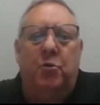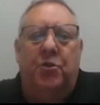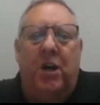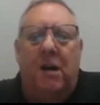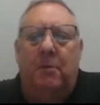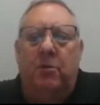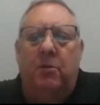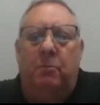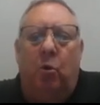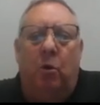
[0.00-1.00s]
job, a new
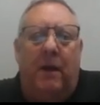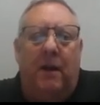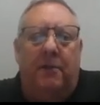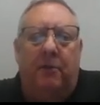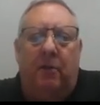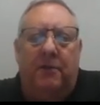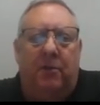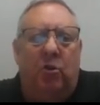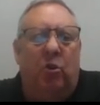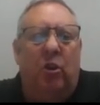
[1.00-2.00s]
bore path or a
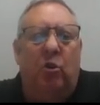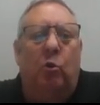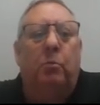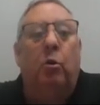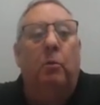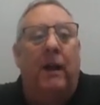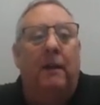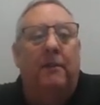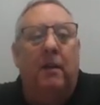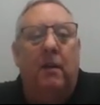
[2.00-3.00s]
critical bore
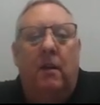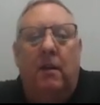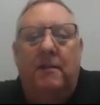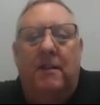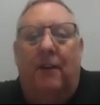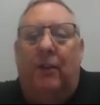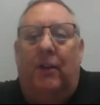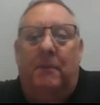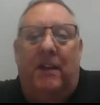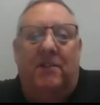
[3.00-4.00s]
path, definitely
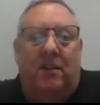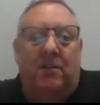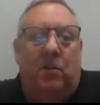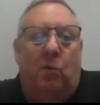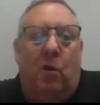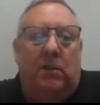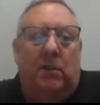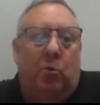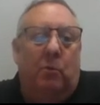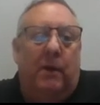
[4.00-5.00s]
it makes sense to walk the
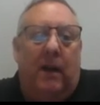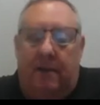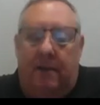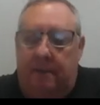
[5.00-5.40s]
bore path.